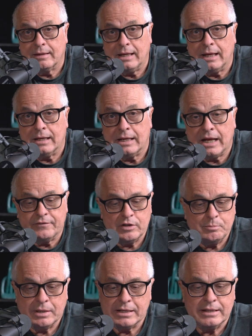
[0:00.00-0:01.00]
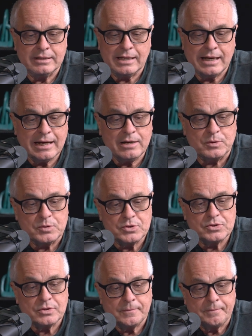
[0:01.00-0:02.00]
And everybody in the
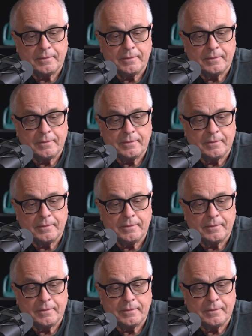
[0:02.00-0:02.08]
house,